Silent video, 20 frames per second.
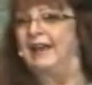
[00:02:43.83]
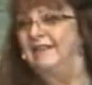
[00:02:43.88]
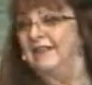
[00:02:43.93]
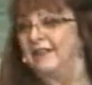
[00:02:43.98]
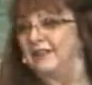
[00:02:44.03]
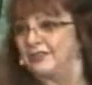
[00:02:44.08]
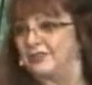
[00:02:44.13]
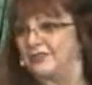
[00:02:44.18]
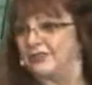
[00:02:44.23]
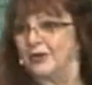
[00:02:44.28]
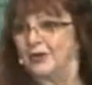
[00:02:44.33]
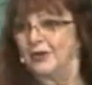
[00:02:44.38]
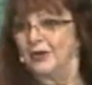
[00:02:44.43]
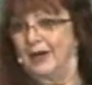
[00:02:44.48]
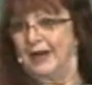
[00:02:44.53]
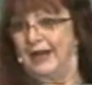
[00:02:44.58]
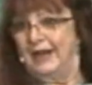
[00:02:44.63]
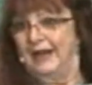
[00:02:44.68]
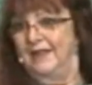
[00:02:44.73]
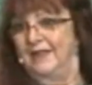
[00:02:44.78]
the
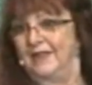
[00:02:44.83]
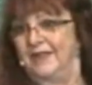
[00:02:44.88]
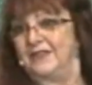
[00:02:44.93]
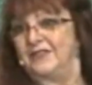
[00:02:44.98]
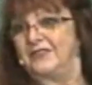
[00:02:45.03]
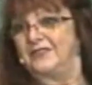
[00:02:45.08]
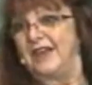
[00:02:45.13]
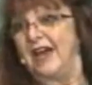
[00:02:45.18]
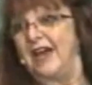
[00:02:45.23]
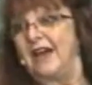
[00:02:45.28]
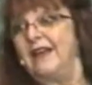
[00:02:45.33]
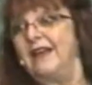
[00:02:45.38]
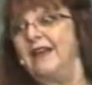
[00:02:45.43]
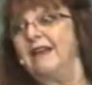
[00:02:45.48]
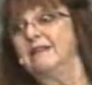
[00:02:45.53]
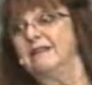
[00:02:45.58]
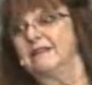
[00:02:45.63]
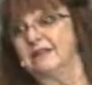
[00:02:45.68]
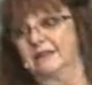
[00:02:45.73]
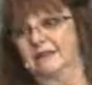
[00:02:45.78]
story, the
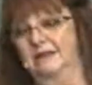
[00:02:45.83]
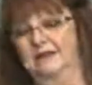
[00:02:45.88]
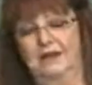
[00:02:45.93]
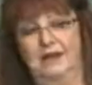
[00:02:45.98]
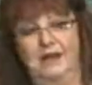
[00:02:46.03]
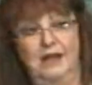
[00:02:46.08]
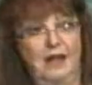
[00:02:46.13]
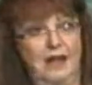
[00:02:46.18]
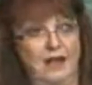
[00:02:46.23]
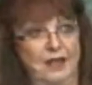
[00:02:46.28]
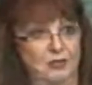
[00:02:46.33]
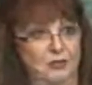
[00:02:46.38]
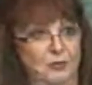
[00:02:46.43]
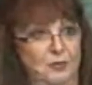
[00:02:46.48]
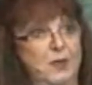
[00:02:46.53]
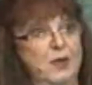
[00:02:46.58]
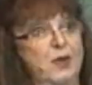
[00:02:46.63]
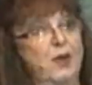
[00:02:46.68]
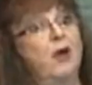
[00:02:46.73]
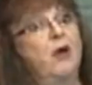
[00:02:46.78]
second
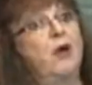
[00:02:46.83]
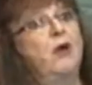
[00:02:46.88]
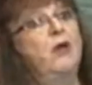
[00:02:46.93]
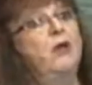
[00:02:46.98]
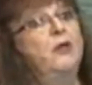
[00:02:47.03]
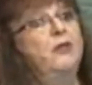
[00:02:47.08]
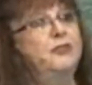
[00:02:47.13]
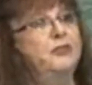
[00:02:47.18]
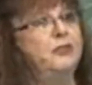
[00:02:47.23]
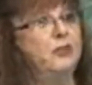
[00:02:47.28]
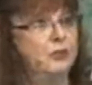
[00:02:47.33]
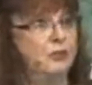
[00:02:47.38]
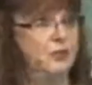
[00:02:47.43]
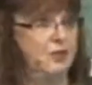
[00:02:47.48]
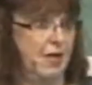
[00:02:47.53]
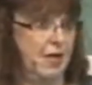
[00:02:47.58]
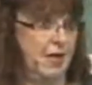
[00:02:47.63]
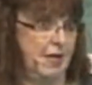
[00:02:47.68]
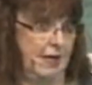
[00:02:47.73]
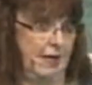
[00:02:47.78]
husband also
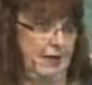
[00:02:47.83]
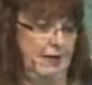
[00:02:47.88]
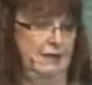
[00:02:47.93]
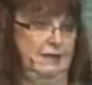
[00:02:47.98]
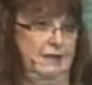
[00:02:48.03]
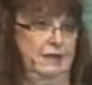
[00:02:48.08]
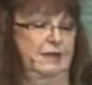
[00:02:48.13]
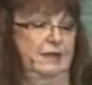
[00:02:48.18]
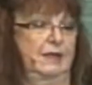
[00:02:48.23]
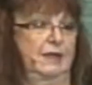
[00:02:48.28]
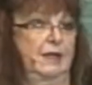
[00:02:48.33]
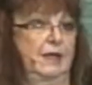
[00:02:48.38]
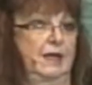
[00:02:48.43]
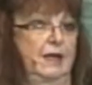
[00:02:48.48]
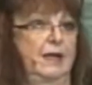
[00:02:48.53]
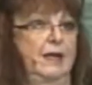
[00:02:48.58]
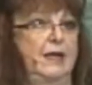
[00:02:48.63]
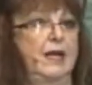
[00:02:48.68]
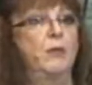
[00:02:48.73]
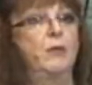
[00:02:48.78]
died.
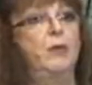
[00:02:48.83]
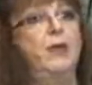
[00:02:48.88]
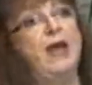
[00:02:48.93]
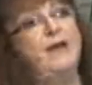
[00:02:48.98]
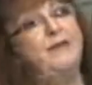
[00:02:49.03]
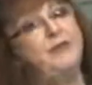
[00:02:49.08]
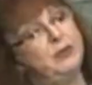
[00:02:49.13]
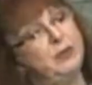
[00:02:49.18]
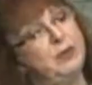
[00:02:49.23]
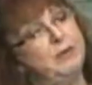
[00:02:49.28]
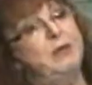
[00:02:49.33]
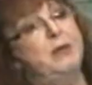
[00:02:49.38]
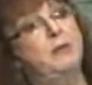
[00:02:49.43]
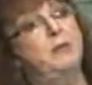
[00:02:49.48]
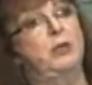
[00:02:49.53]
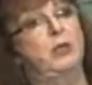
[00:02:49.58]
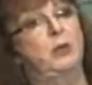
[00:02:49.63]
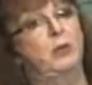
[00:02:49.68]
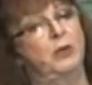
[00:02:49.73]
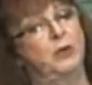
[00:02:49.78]
Now we have to
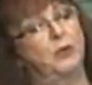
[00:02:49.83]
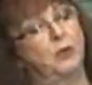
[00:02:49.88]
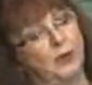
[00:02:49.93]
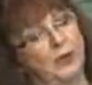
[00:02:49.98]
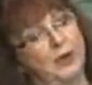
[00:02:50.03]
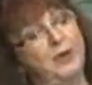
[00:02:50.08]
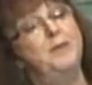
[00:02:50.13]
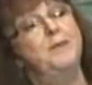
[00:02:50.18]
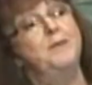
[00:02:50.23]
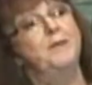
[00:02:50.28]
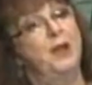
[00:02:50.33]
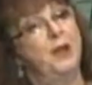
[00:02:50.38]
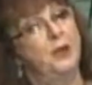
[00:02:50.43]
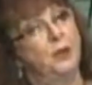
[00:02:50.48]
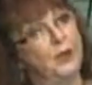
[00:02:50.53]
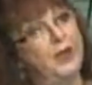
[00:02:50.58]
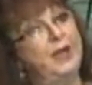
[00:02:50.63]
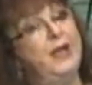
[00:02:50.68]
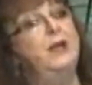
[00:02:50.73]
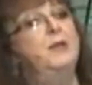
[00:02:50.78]
remember that when
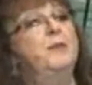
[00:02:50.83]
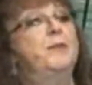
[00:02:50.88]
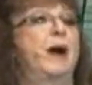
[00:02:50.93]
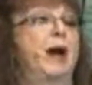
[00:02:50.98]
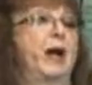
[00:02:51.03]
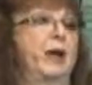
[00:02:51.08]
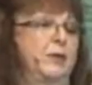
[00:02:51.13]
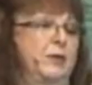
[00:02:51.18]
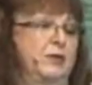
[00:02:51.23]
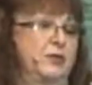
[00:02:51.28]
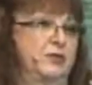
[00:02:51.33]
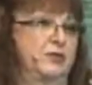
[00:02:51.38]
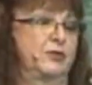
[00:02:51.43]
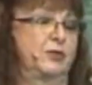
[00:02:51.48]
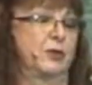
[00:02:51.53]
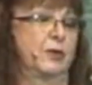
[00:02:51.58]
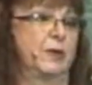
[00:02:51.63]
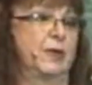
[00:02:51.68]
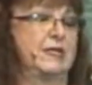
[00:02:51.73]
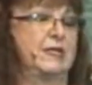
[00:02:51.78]
reading Bible
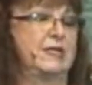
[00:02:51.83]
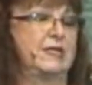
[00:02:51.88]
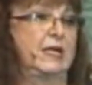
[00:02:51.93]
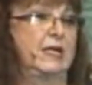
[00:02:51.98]
stories,